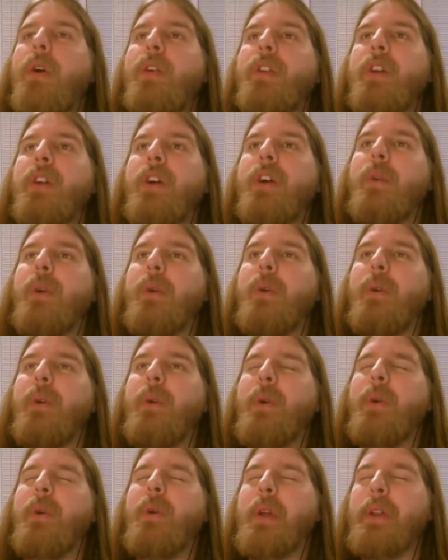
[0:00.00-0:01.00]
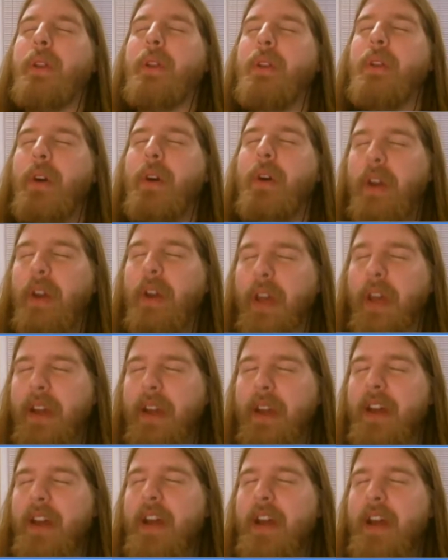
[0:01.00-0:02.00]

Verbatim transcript: whoa, hold on, wait, wait, wait, wait. Okay.